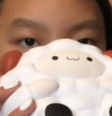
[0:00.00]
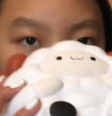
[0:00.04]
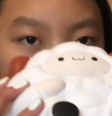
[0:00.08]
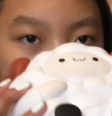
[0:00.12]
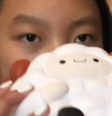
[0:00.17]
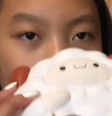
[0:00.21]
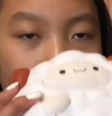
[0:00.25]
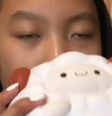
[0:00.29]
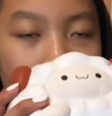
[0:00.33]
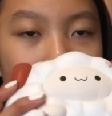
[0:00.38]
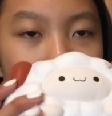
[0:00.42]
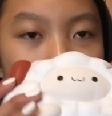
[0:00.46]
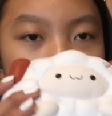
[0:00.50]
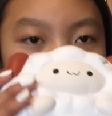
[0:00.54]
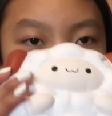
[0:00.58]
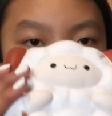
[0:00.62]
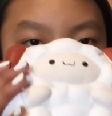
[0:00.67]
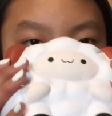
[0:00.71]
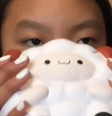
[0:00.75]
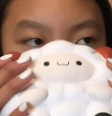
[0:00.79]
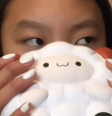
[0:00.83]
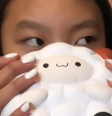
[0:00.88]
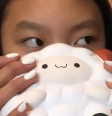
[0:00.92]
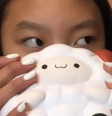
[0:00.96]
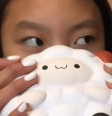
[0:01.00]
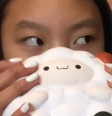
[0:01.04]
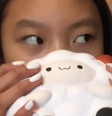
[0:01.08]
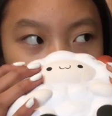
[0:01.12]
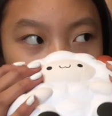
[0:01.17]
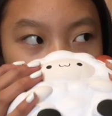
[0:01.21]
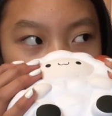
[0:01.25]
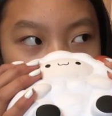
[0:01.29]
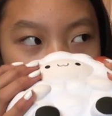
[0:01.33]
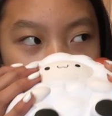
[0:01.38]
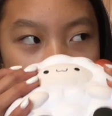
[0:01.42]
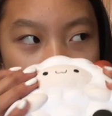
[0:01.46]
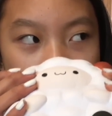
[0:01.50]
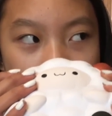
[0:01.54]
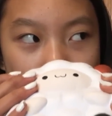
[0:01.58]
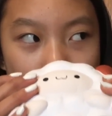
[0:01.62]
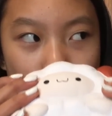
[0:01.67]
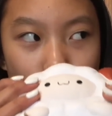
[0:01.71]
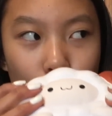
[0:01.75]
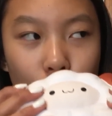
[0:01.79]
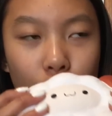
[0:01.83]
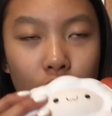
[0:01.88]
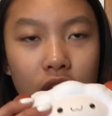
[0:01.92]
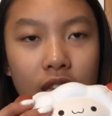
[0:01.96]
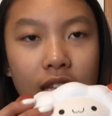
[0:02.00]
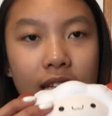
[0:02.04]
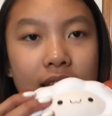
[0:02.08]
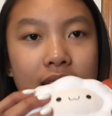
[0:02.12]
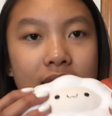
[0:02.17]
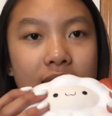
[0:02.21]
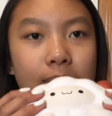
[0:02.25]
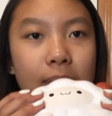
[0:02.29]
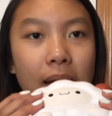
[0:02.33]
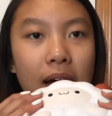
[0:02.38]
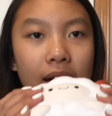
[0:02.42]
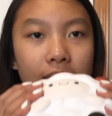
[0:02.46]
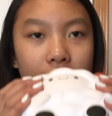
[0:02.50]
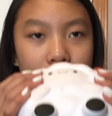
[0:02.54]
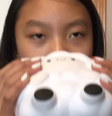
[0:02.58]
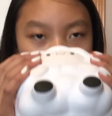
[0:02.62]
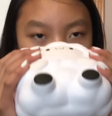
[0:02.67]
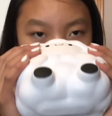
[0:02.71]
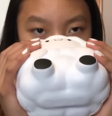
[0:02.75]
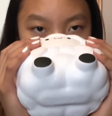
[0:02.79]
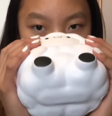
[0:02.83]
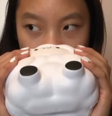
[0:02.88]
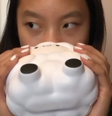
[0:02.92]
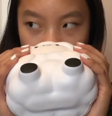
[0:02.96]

Did I mention how good this smells?